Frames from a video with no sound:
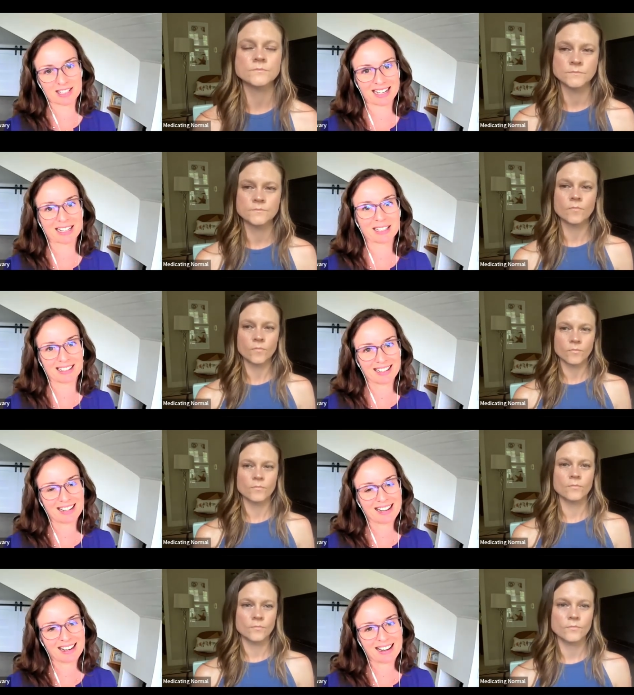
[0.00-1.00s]
Speaker 1: a day.
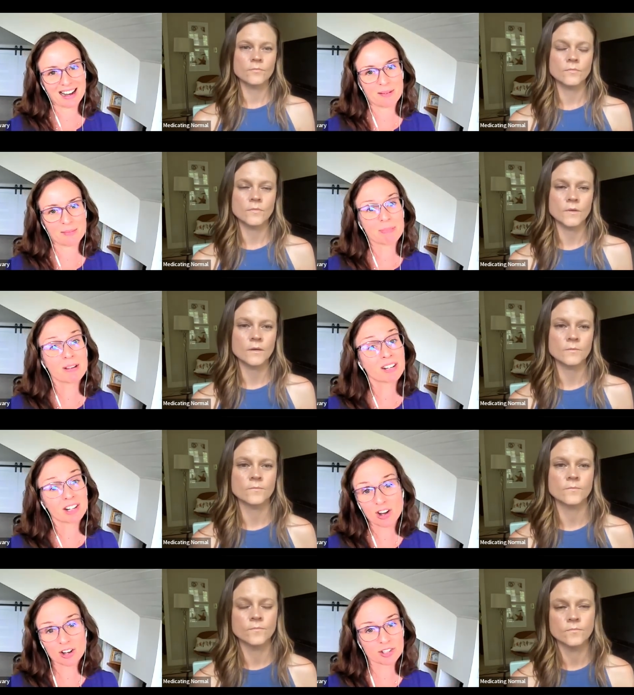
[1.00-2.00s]
Um, and be very
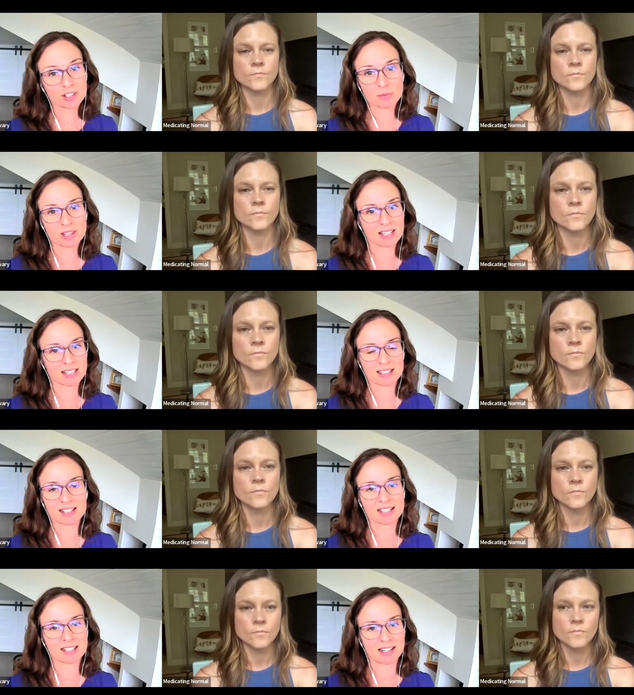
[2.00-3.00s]
cautious with
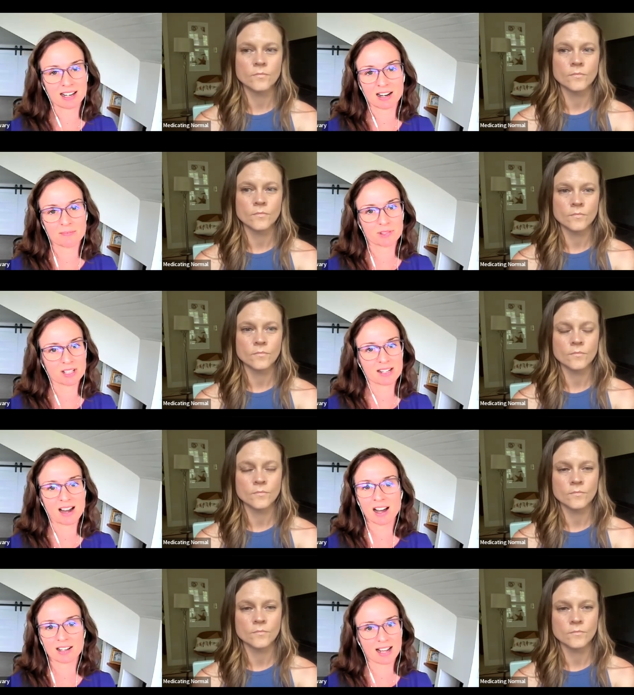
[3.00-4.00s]
kids um, to
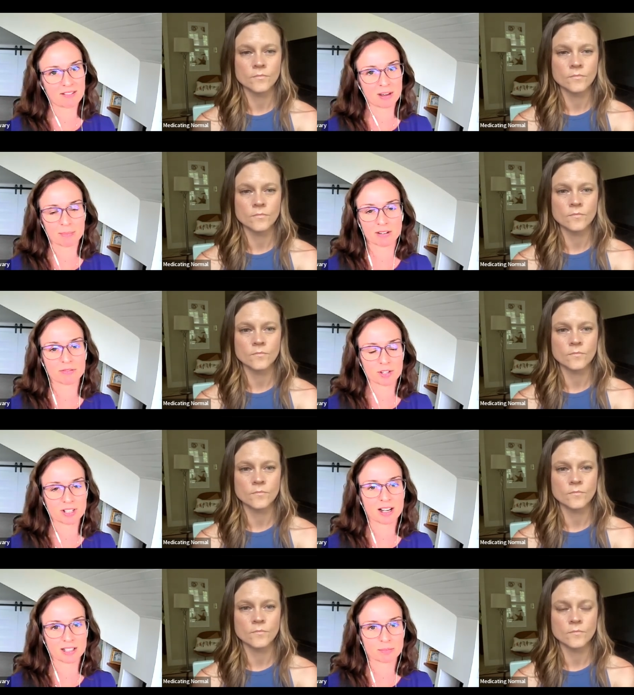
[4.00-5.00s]
not have that be a
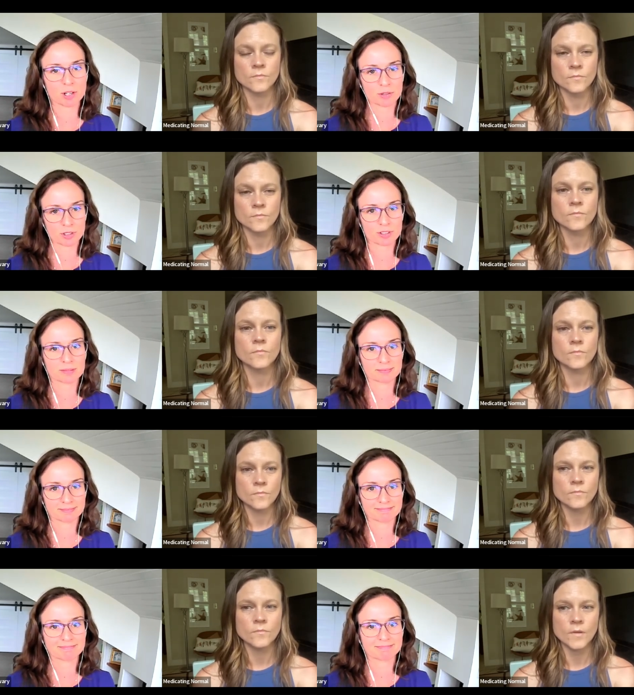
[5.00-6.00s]
first line approach.
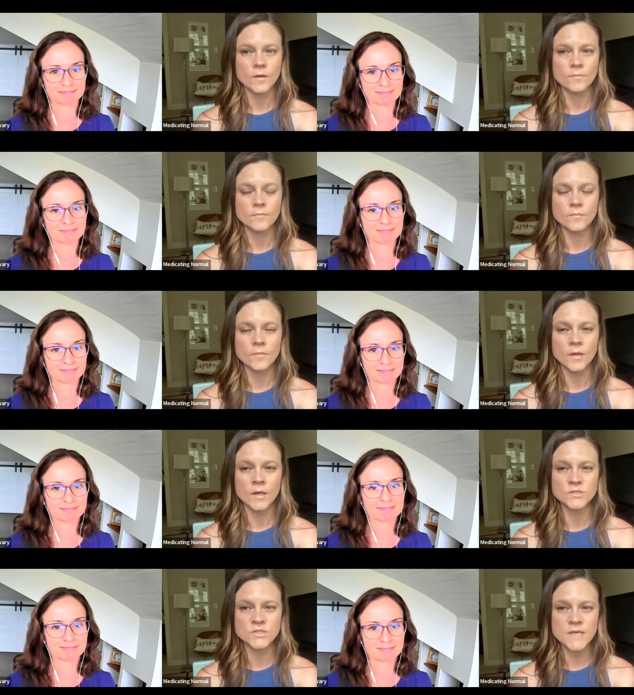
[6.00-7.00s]
Speaker 2: Yeah. And
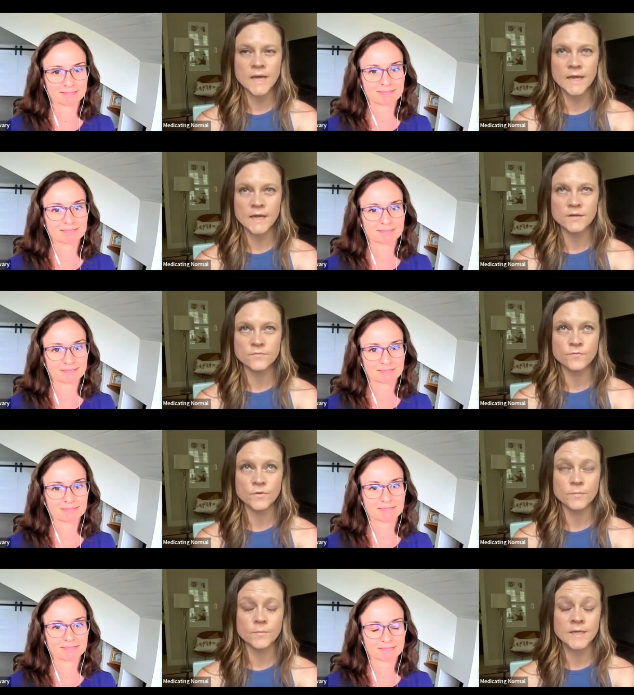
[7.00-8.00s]
I'll just add
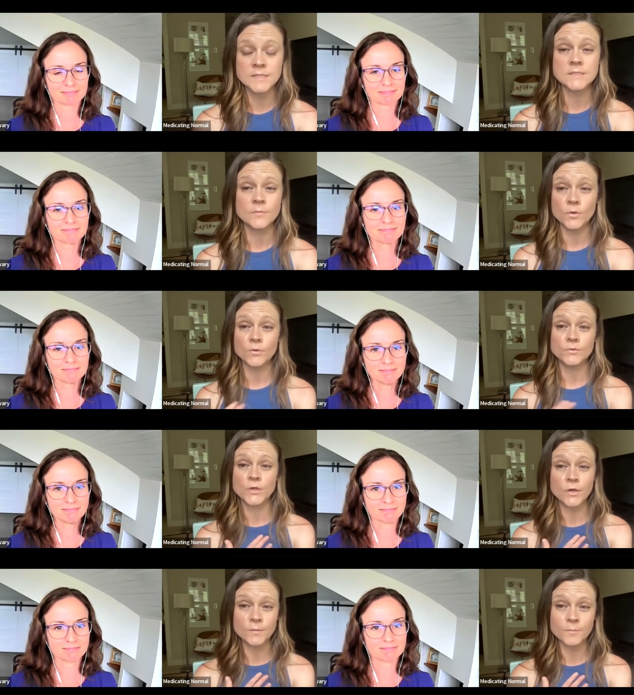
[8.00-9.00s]
from as someone who took